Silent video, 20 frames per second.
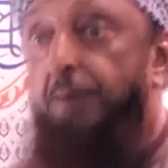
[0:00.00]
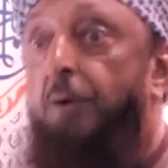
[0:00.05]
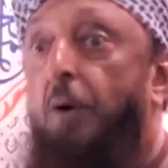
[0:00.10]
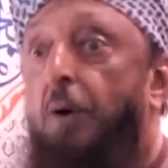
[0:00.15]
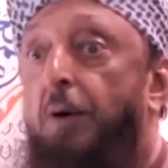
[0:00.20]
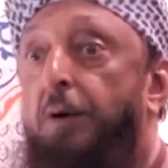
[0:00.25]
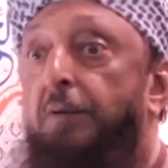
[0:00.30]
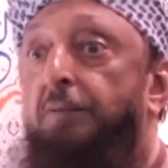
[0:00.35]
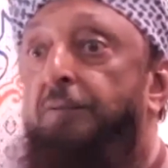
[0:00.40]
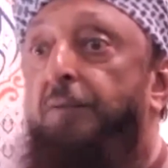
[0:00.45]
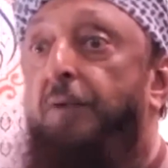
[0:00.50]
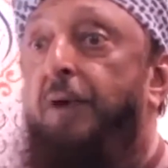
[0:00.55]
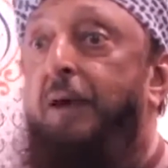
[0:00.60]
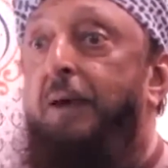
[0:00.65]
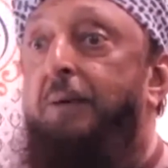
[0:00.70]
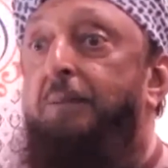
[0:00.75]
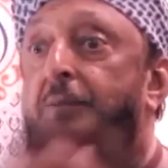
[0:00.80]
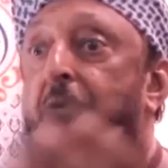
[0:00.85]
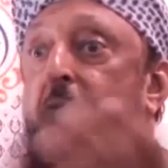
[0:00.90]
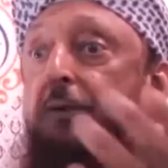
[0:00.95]
In order for
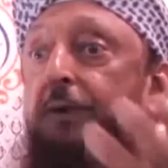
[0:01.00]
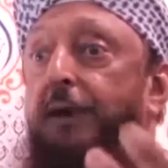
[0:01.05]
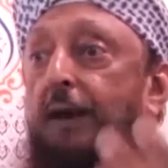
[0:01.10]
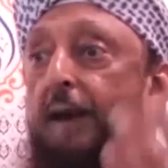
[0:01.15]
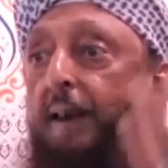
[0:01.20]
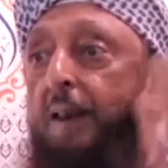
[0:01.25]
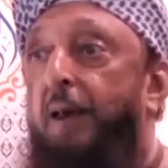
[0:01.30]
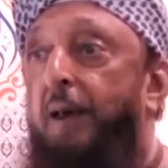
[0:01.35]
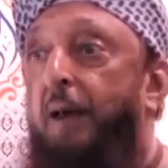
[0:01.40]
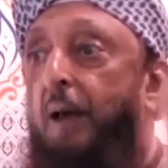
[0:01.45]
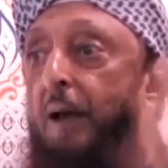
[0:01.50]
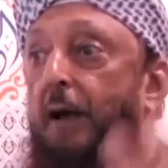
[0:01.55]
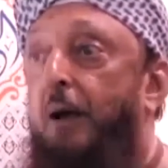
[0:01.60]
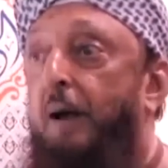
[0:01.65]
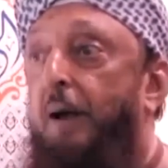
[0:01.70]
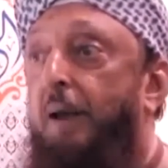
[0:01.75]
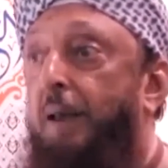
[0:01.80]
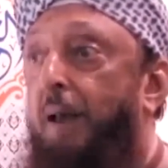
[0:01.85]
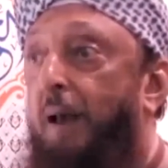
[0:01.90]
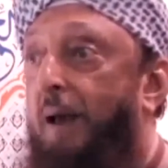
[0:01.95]
him to declare,
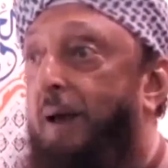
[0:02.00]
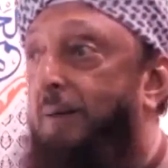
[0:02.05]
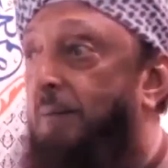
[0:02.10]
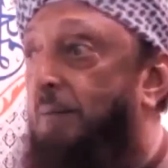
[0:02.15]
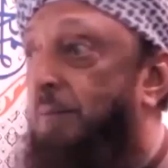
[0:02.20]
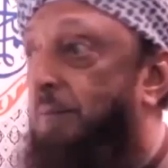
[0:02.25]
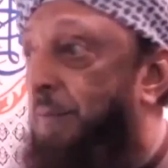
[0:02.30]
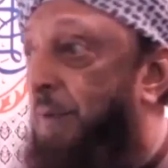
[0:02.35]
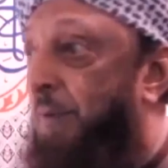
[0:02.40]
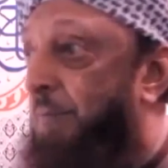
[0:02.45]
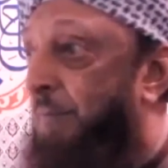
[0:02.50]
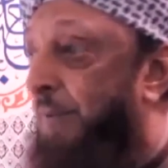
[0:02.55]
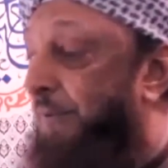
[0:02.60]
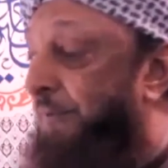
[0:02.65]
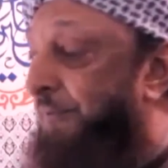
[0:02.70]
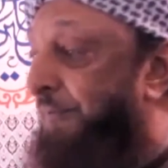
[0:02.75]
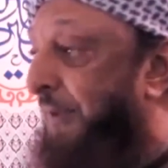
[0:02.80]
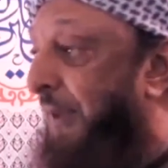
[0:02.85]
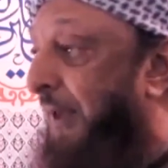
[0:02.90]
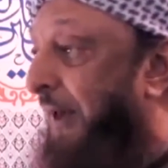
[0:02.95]
I am the
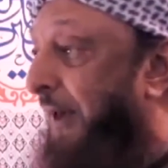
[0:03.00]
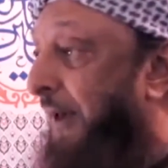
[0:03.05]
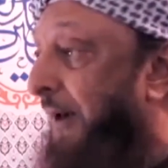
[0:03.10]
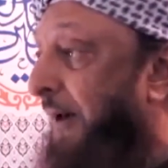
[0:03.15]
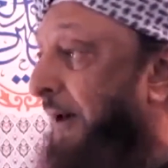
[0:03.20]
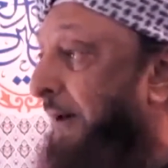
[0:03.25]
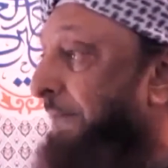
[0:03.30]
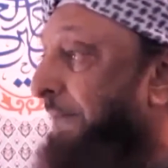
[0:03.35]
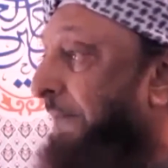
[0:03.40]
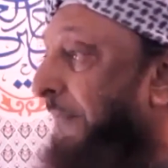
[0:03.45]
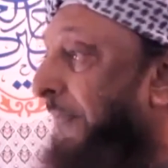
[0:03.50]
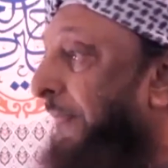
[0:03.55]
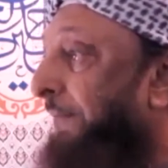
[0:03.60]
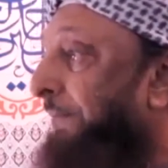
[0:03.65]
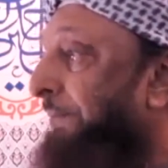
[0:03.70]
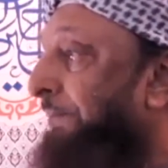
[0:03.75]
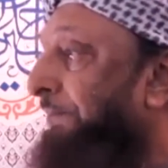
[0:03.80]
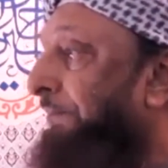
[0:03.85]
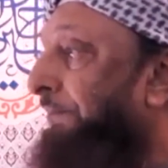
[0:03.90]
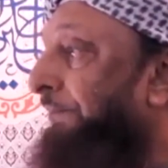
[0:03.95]
Messiah,
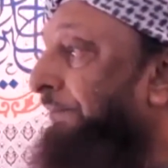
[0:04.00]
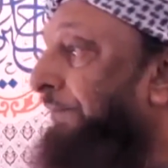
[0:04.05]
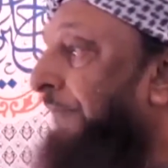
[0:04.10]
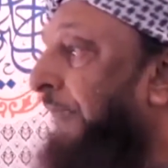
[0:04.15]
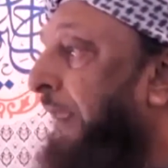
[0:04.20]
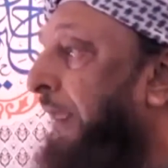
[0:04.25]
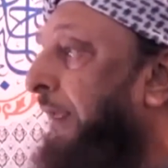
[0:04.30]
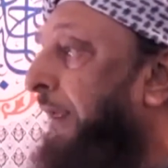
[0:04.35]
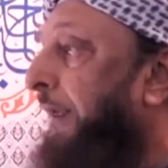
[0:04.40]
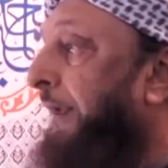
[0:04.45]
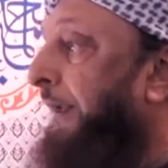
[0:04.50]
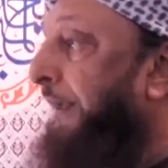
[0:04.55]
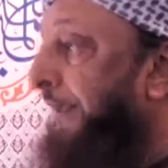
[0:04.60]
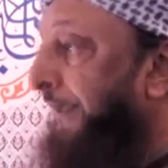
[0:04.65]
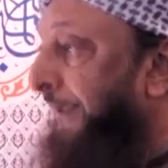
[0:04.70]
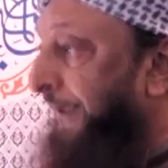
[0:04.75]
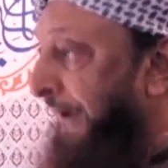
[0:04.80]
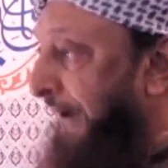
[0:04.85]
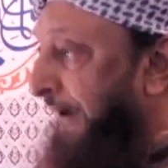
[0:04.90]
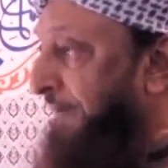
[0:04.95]

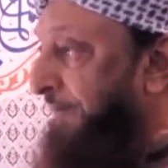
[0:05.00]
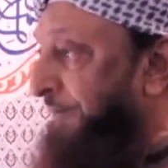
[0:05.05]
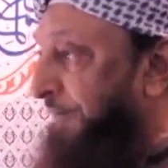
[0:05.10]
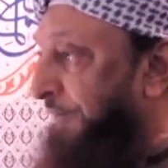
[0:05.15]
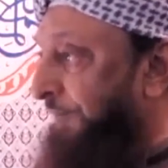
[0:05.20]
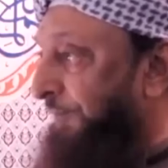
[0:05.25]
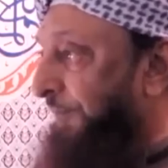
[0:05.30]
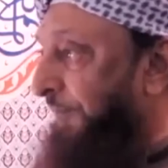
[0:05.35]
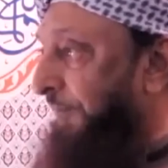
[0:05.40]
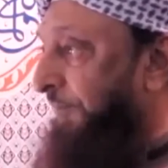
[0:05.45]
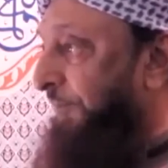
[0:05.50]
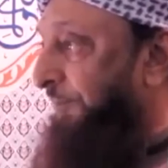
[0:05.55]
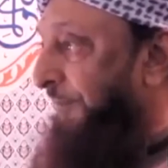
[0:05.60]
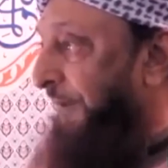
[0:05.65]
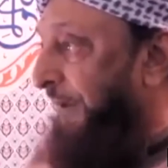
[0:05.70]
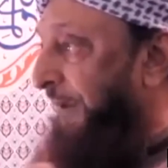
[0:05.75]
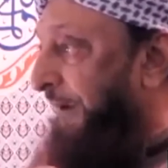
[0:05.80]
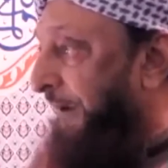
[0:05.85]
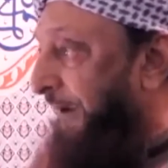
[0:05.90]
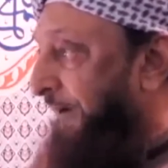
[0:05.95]
he has to first
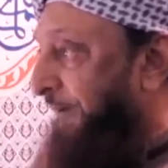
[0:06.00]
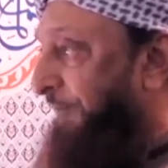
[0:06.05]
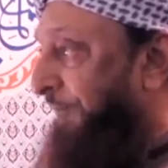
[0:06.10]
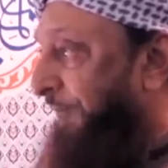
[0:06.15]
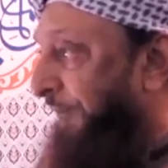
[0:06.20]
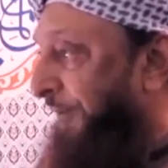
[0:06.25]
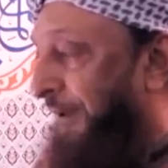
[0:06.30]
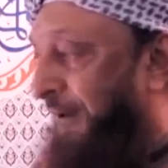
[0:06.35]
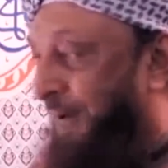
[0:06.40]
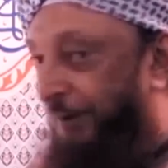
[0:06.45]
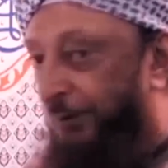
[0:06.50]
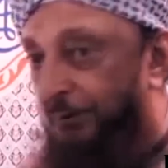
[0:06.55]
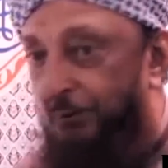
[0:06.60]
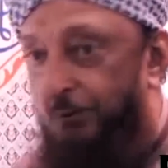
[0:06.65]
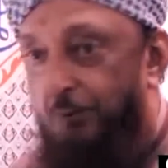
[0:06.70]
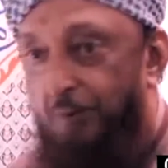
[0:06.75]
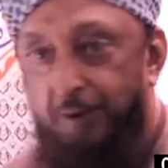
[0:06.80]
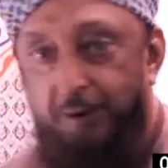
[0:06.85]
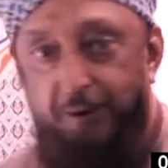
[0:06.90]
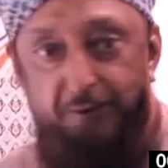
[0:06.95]
make Israel the
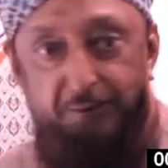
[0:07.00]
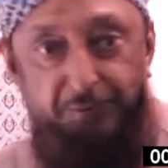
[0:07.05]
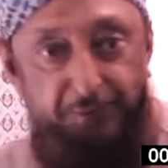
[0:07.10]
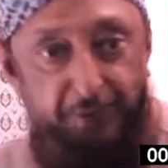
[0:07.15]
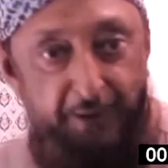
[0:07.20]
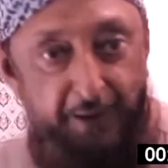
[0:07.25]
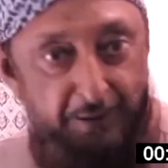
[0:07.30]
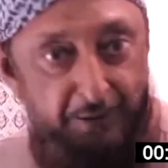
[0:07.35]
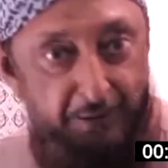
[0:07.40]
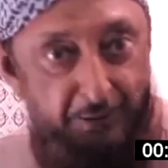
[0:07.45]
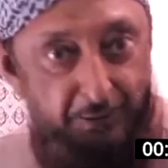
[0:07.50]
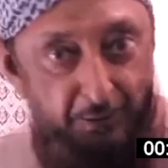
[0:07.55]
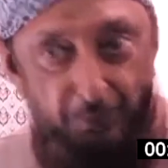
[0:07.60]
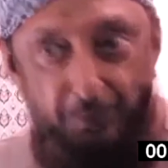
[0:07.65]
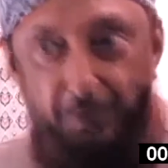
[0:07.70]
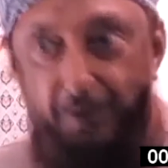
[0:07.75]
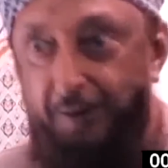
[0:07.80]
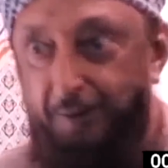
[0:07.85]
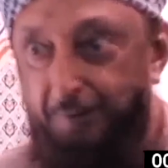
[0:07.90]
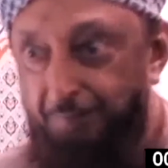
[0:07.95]
ruling state in
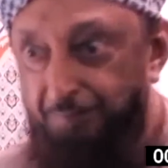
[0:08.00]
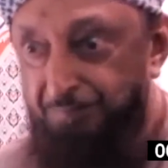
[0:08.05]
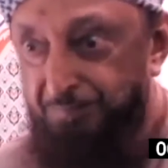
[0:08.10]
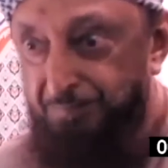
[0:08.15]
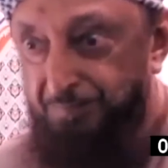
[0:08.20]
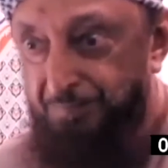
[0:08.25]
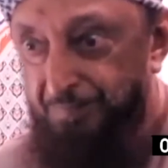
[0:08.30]
the world.